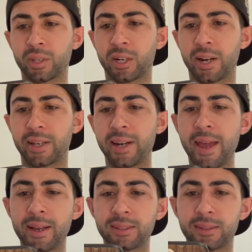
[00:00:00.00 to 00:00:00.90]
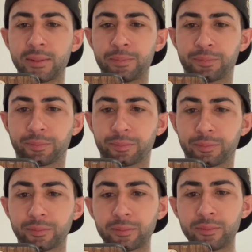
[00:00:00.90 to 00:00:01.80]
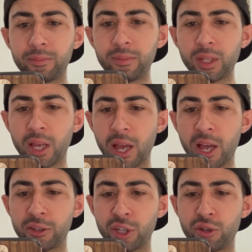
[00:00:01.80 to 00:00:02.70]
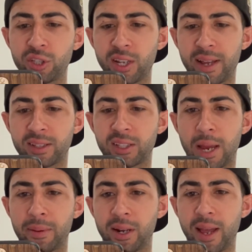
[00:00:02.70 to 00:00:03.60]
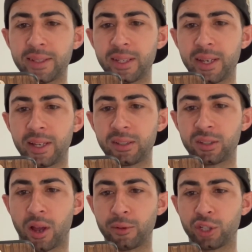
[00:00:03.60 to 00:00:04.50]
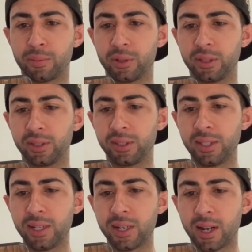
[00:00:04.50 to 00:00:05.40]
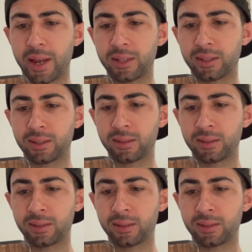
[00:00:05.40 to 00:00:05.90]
Click next. Uh, then you select the type of light it is. So I'm just going to put ceiling lights,